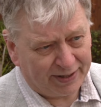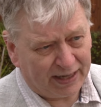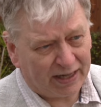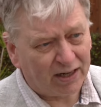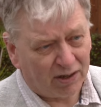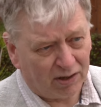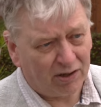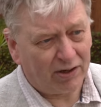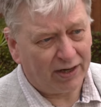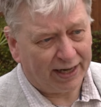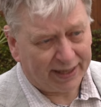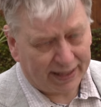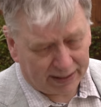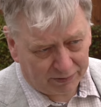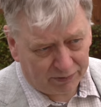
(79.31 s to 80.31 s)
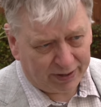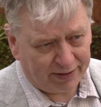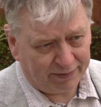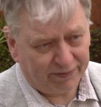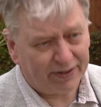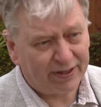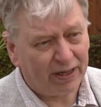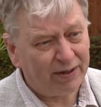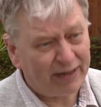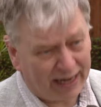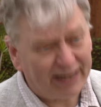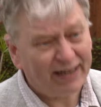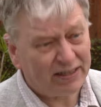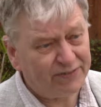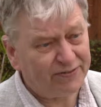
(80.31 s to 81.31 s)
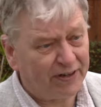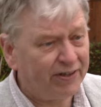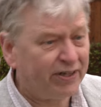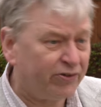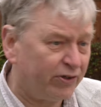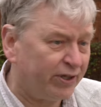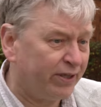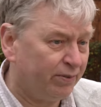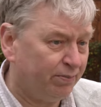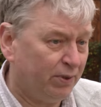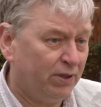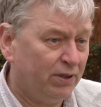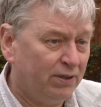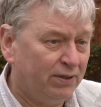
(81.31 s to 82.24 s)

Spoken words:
they occur and get rid of it. And it's very treatable.